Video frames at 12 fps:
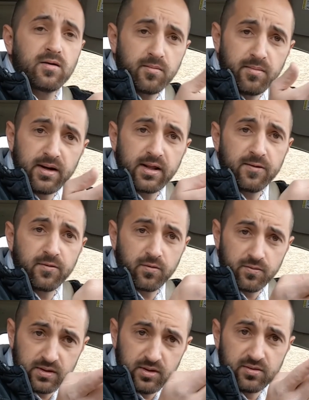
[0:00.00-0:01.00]
money
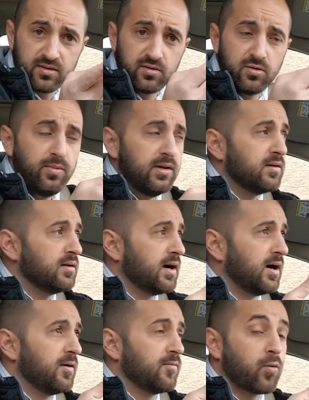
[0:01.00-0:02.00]
through the YouTube and
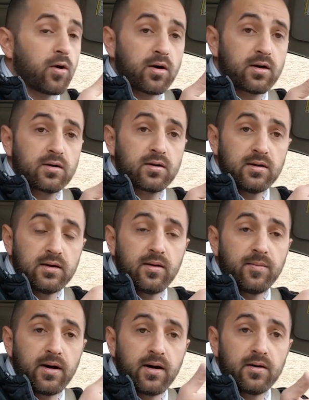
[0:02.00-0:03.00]
work in
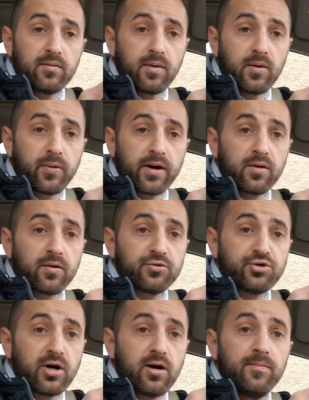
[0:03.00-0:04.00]
my regular
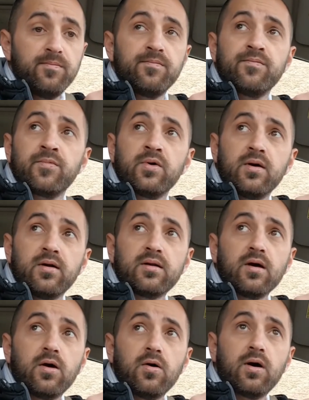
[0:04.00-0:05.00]
job.
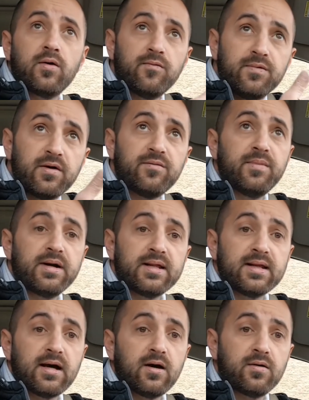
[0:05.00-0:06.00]
So I have enough money
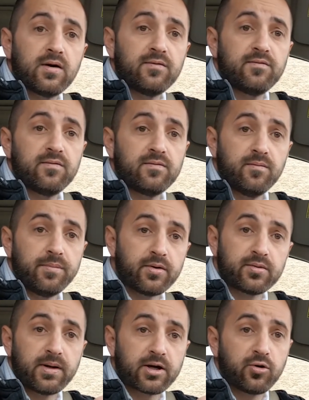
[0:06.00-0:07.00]
now. I've
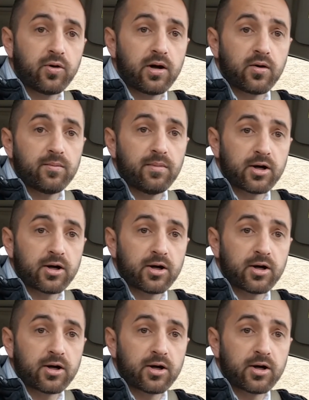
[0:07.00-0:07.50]
built my career